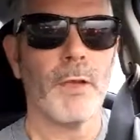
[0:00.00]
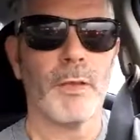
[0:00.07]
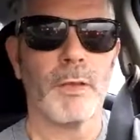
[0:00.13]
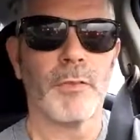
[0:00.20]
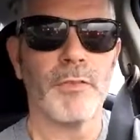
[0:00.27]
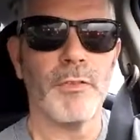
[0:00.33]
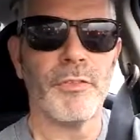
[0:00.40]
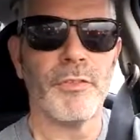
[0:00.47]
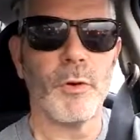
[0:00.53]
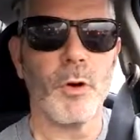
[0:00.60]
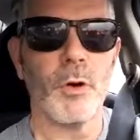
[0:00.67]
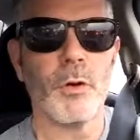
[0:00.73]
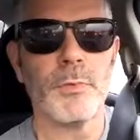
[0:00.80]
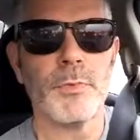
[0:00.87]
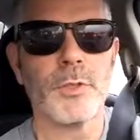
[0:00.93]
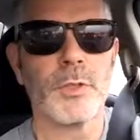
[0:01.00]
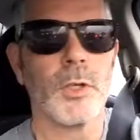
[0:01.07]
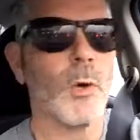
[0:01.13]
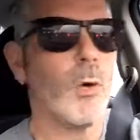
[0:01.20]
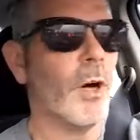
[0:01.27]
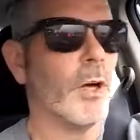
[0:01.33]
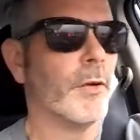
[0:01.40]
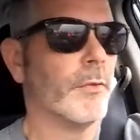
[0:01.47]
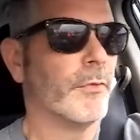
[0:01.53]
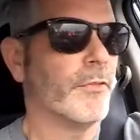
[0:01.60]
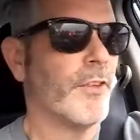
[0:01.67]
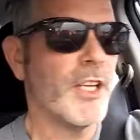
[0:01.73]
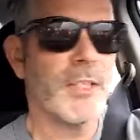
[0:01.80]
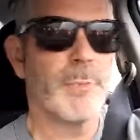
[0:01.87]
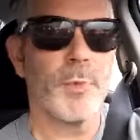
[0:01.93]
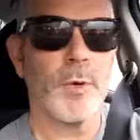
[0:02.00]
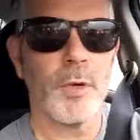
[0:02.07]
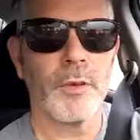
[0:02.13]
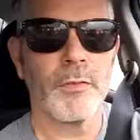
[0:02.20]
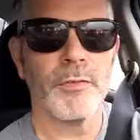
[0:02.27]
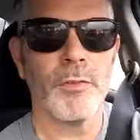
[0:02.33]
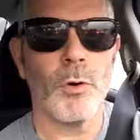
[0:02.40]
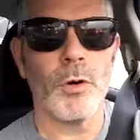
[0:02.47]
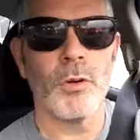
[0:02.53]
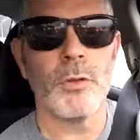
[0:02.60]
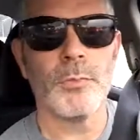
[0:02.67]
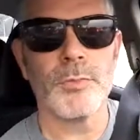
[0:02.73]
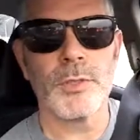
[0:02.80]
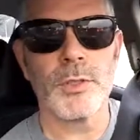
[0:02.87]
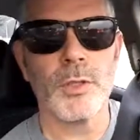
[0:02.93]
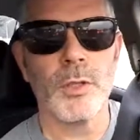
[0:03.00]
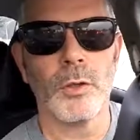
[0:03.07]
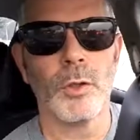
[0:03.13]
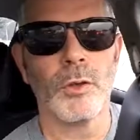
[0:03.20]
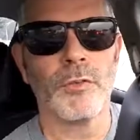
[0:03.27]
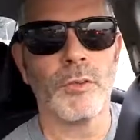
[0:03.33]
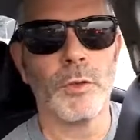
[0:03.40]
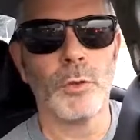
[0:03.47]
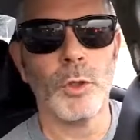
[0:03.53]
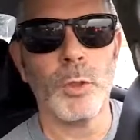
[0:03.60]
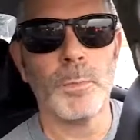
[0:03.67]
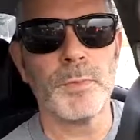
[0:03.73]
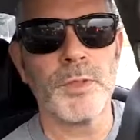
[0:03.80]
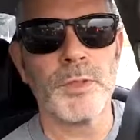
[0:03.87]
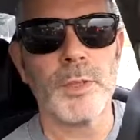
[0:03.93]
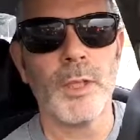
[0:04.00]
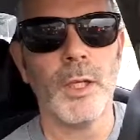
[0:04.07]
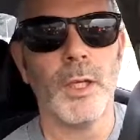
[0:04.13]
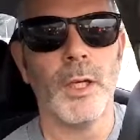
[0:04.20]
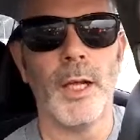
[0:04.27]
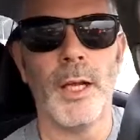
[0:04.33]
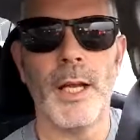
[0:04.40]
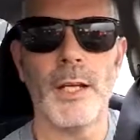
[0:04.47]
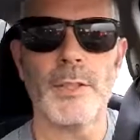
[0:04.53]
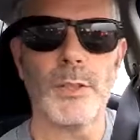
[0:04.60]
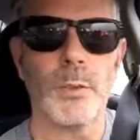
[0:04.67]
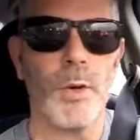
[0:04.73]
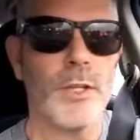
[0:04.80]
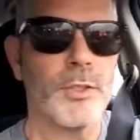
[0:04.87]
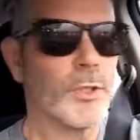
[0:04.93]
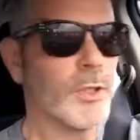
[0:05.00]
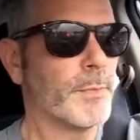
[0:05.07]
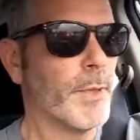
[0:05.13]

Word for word: different forums, go on Facebook forums, and you look for groups and ask questions.